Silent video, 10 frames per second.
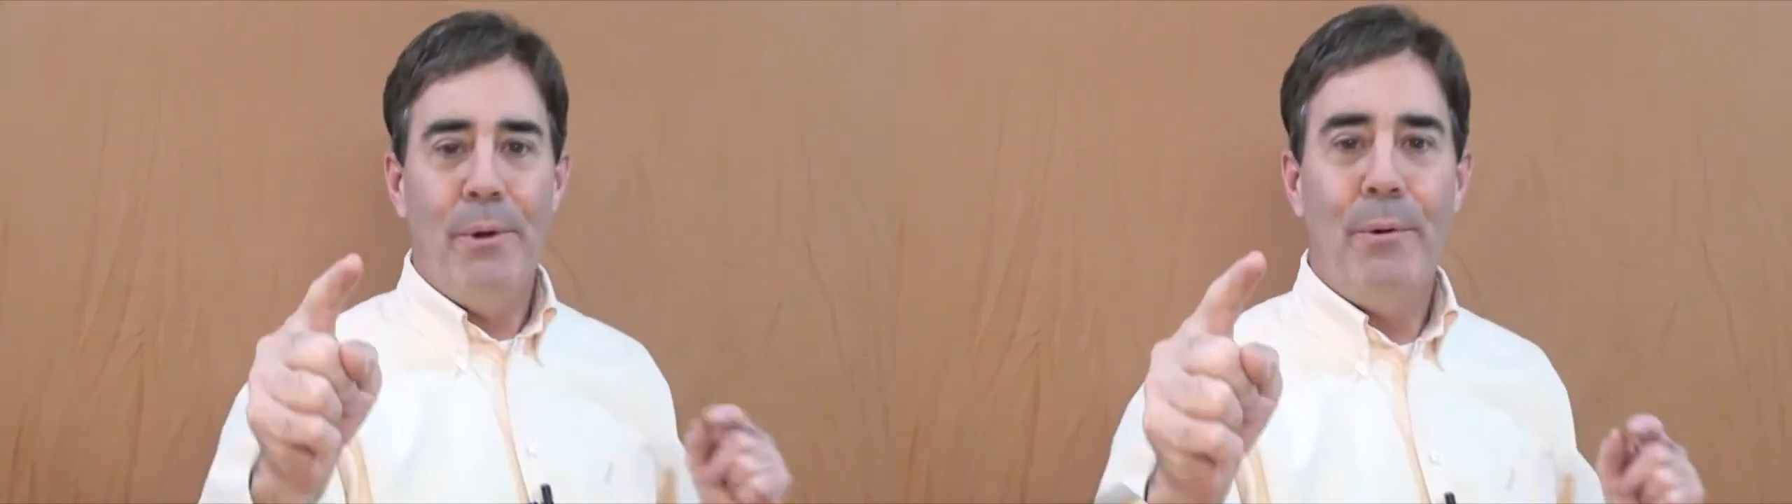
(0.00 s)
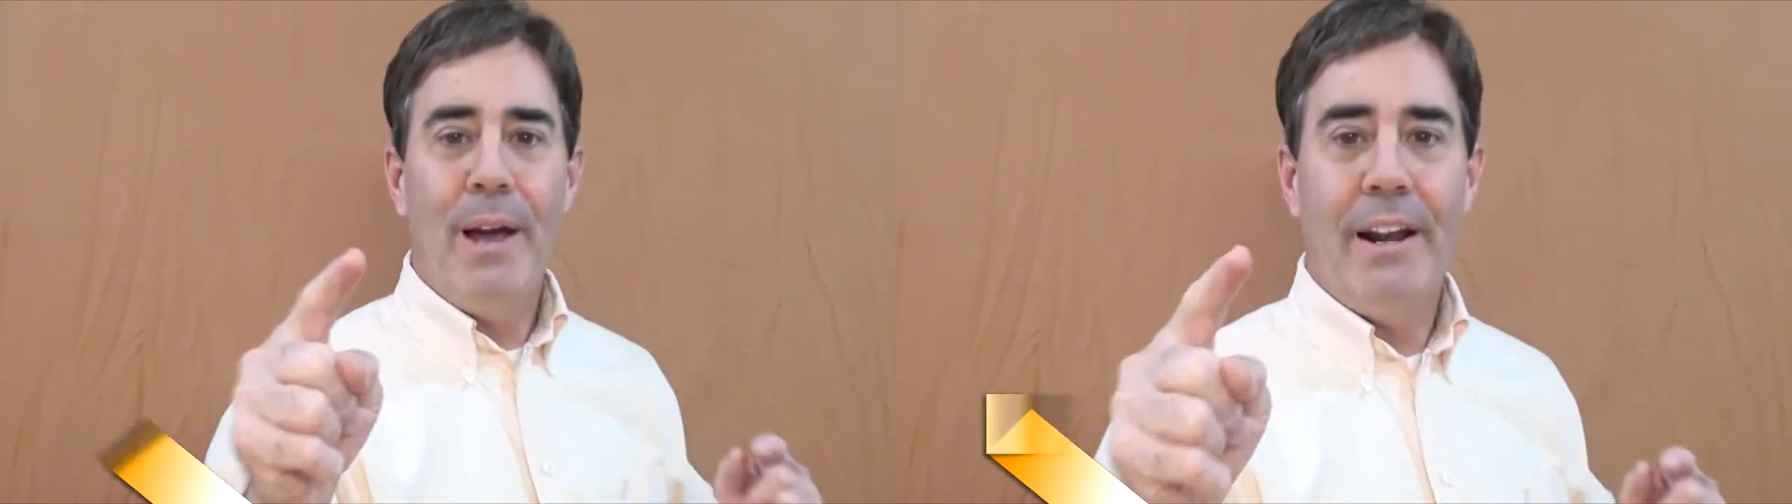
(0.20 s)

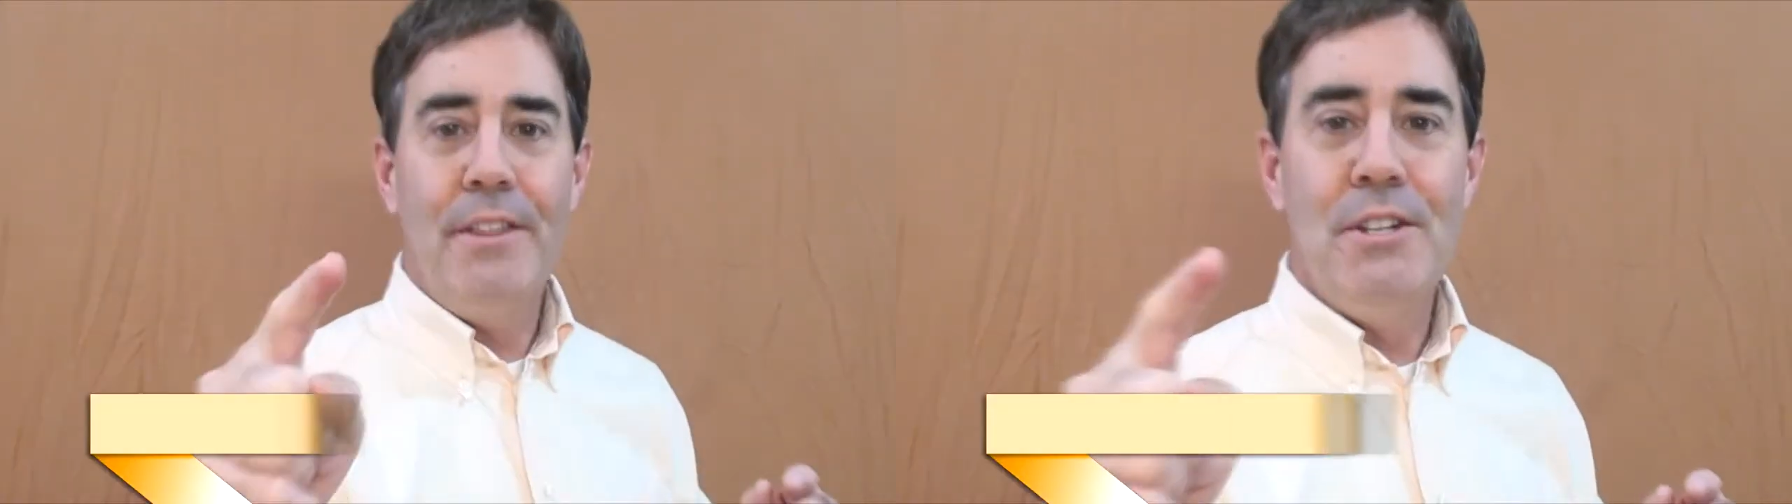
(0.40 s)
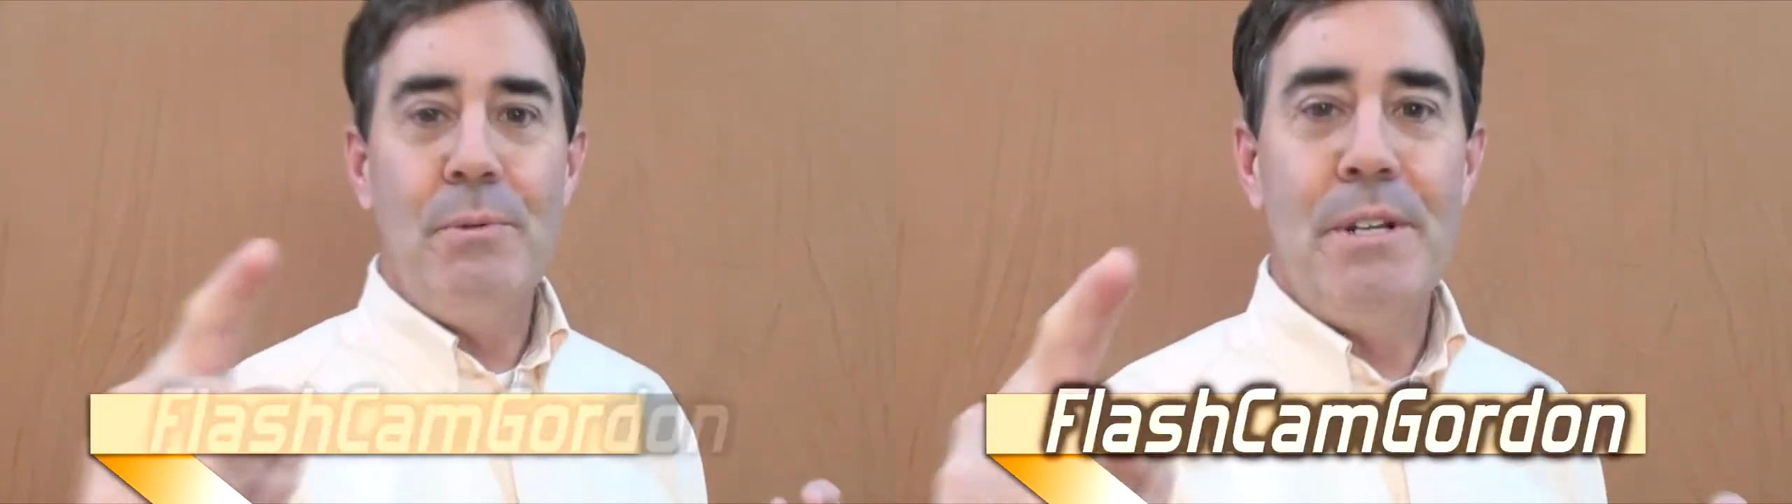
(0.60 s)
do we got
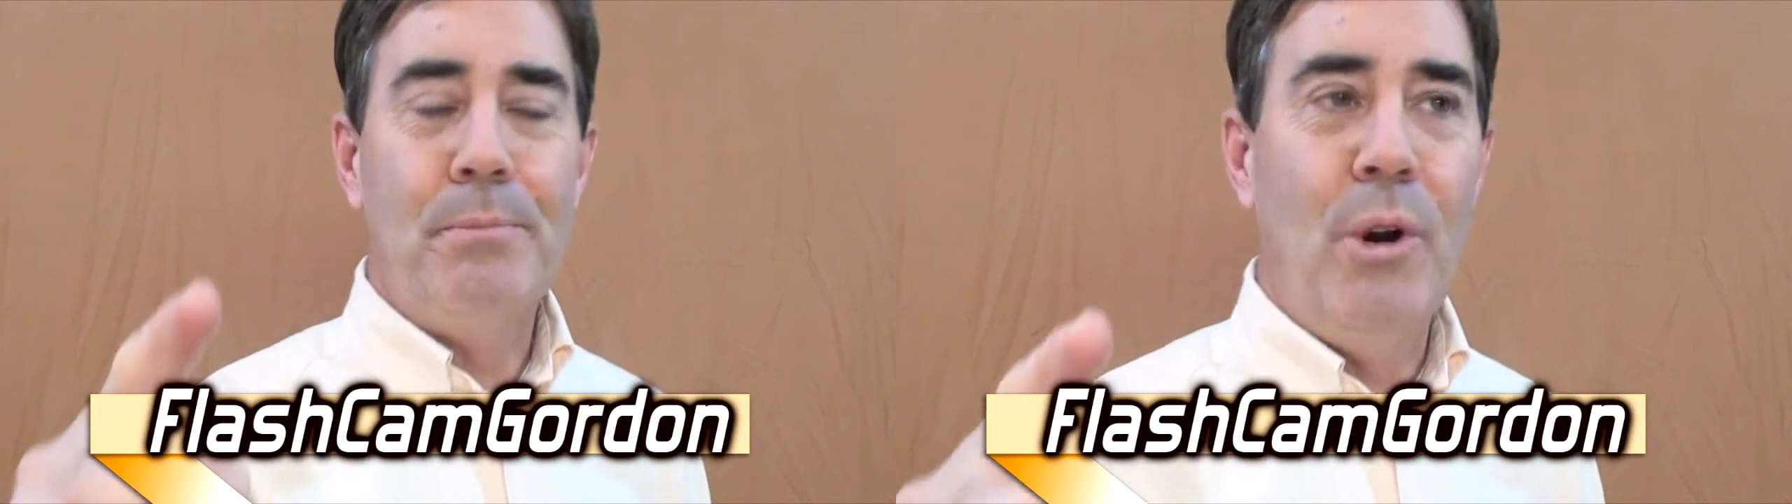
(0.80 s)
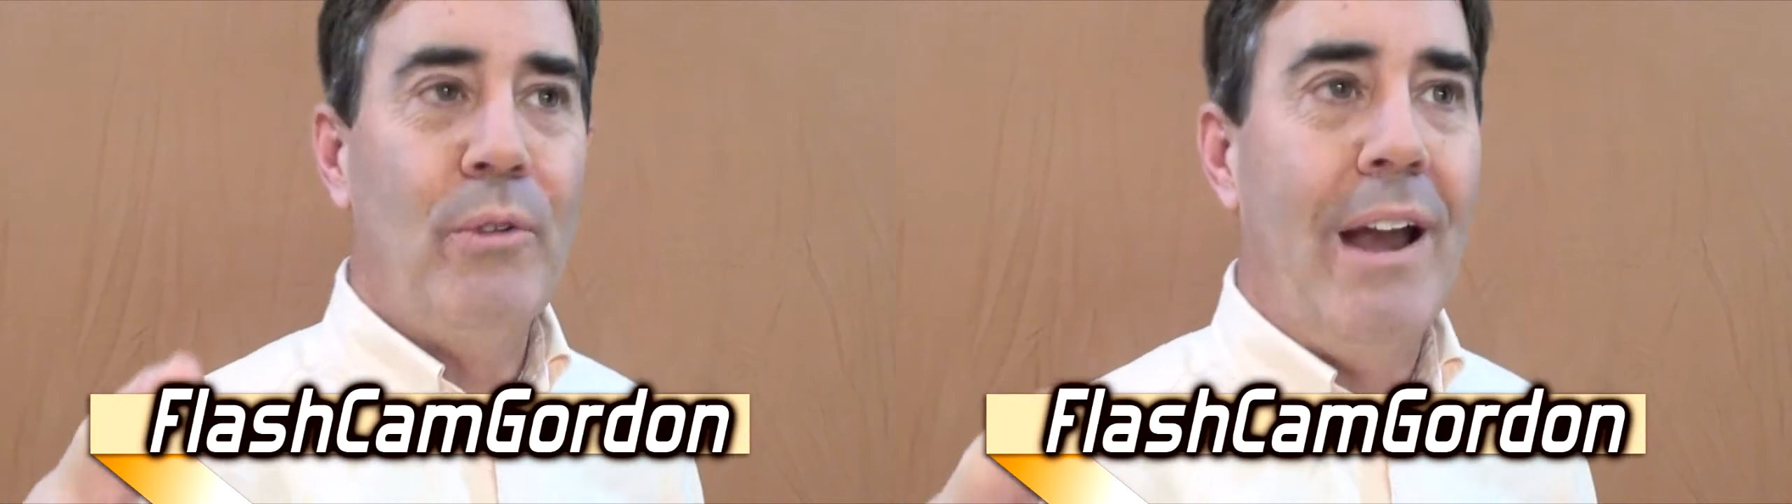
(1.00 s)
on this week's
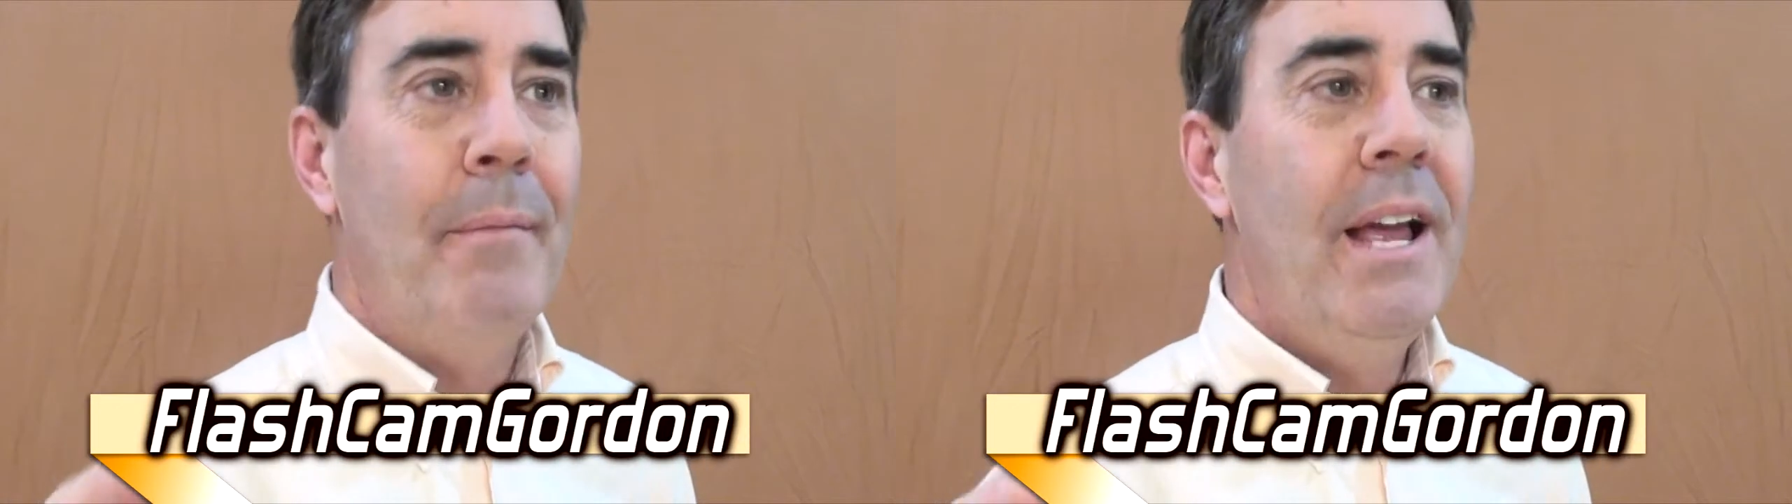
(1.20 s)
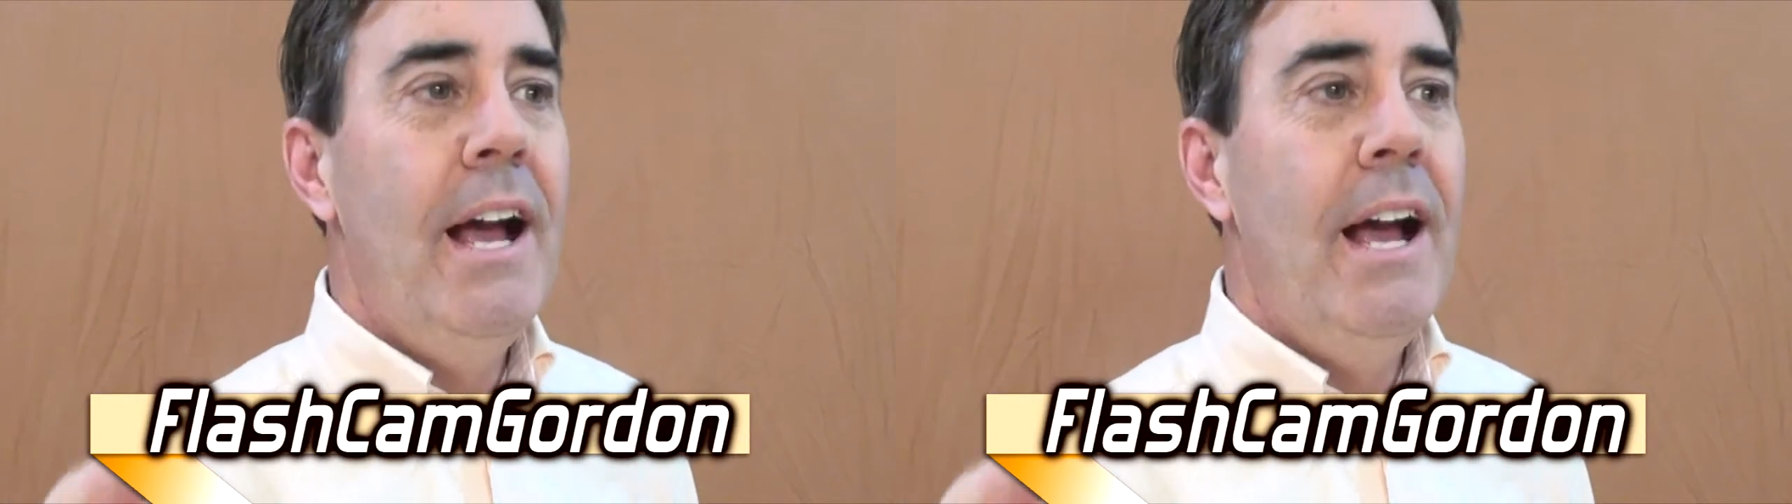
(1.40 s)
program?